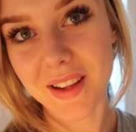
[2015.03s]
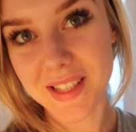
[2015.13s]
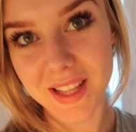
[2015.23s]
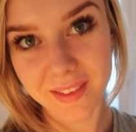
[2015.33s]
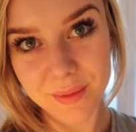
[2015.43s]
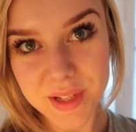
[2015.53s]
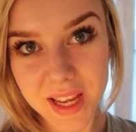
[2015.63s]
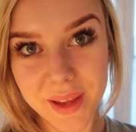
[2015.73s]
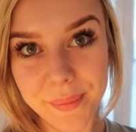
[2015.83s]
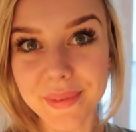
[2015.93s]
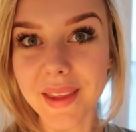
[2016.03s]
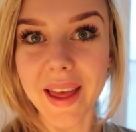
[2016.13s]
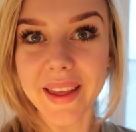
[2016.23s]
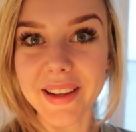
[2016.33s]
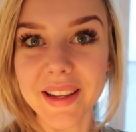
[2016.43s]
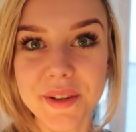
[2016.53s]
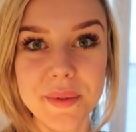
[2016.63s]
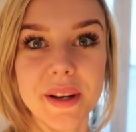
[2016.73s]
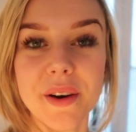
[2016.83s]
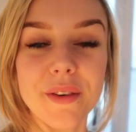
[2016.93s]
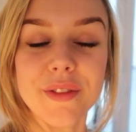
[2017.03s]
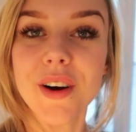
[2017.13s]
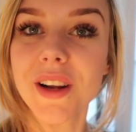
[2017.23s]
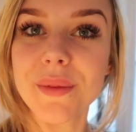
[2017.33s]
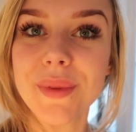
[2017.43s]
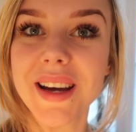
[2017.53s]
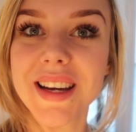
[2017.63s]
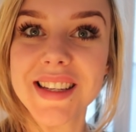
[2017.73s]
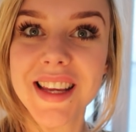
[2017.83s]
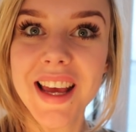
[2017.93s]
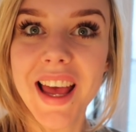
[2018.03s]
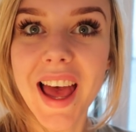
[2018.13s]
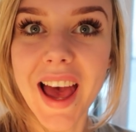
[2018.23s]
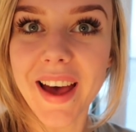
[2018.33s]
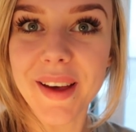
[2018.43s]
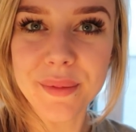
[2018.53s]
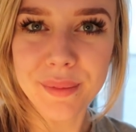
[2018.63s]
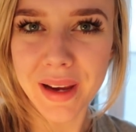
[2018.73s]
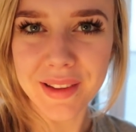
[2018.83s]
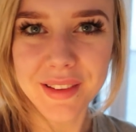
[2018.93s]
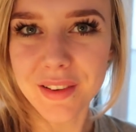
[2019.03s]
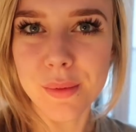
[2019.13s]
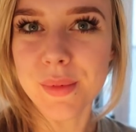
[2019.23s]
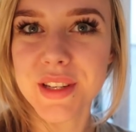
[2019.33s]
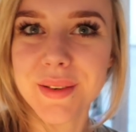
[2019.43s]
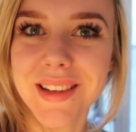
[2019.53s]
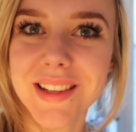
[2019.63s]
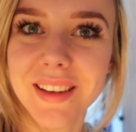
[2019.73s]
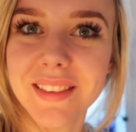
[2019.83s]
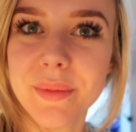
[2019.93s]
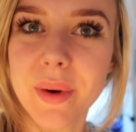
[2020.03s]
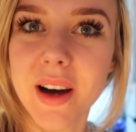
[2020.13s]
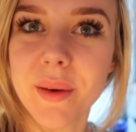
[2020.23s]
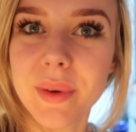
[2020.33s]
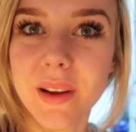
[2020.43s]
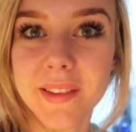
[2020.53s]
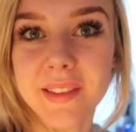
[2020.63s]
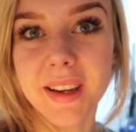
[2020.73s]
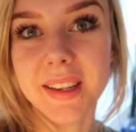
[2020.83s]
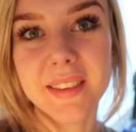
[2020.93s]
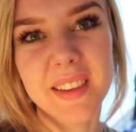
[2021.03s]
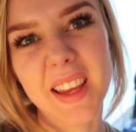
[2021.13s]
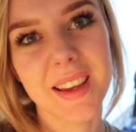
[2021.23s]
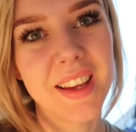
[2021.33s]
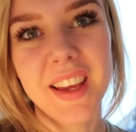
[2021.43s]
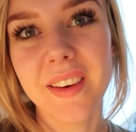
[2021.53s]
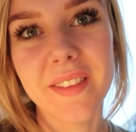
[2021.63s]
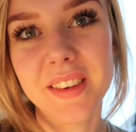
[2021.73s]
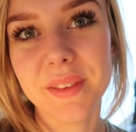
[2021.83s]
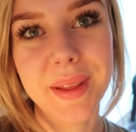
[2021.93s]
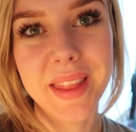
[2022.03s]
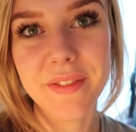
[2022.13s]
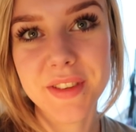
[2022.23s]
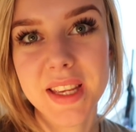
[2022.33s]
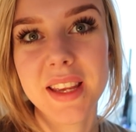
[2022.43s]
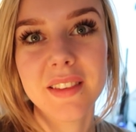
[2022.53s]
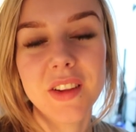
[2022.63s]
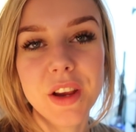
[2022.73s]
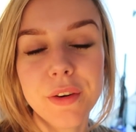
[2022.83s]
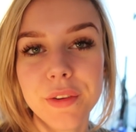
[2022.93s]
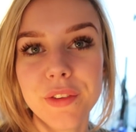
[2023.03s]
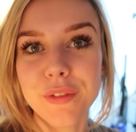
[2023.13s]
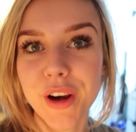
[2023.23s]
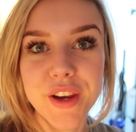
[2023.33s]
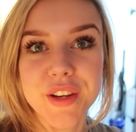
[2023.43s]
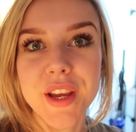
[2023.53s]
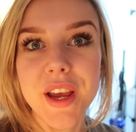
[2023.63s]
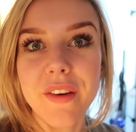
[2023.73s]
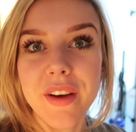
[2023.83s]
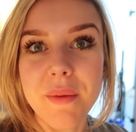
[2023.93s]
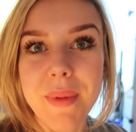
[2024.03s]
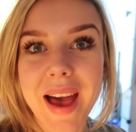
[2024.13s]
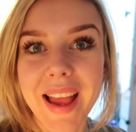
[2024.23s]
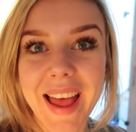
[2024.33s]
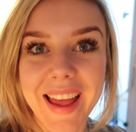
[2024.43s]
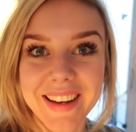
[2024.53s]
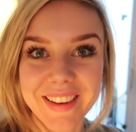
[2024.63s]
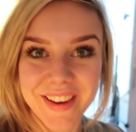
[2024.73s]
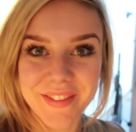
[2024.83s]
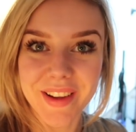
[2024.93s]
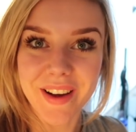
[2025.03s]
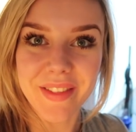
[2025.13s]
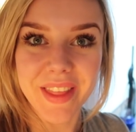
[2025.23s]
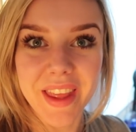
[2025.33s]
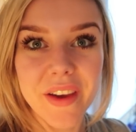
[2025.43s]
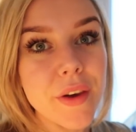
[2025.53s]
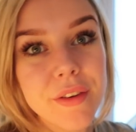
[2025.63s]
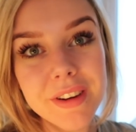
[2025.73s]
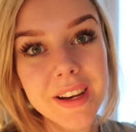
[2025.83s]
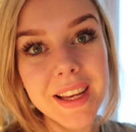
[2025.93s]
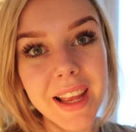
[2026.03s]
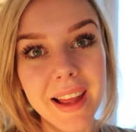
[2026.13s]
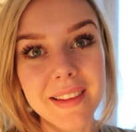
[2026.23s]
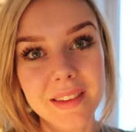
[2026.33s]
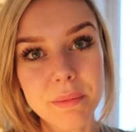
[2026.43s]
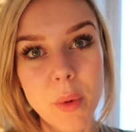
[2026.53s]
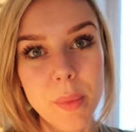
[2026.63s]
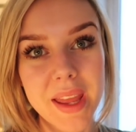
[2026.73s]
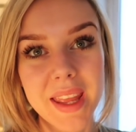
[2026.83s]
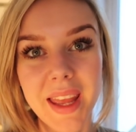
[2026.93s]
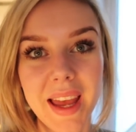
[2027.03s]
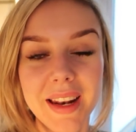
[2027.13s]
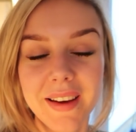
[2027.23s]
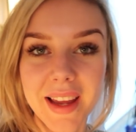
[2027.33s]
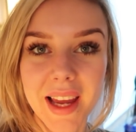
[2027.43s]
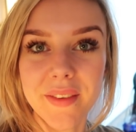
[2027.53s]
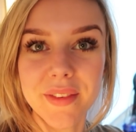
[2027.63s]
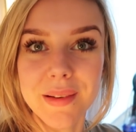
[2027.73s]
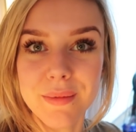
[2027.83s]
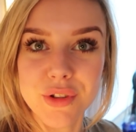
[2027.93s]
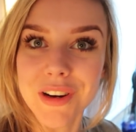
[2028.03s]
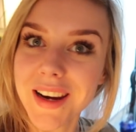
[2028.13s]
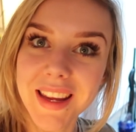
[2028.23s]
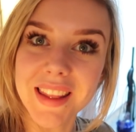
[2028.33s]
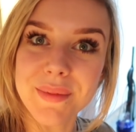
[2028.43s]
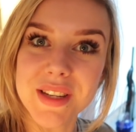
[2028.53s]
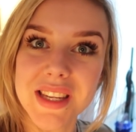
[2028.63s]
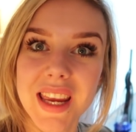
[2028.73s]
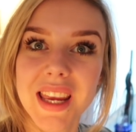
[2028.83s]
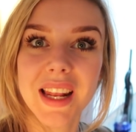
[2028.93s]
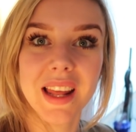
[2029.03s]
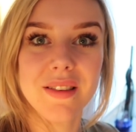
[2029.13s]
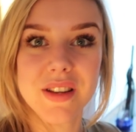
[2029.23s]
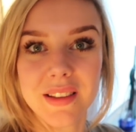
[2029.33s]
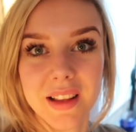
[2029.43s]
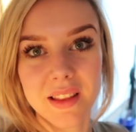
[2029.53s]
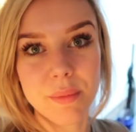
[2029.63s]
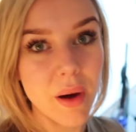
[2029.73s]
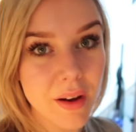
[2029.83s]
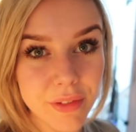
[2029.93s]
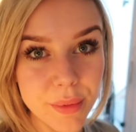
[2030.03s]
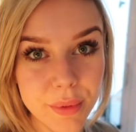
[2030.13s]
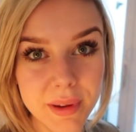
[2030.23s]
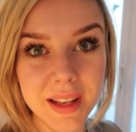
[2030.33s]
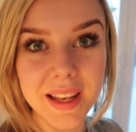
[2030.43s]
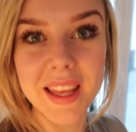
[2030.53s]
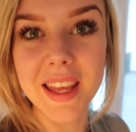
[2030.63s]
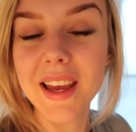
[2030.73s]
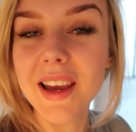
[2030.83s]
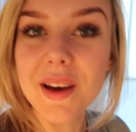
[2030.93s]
I just had some chips and a little bit of garlic bread, and Paisley told me she wanted to go to the pub last night, so yeah, we just went there for tea. It's only across the road. Come back and I've done the hoovering and some mopping, and I have some drying in the machine, and I just cleaned the bathroom quickly.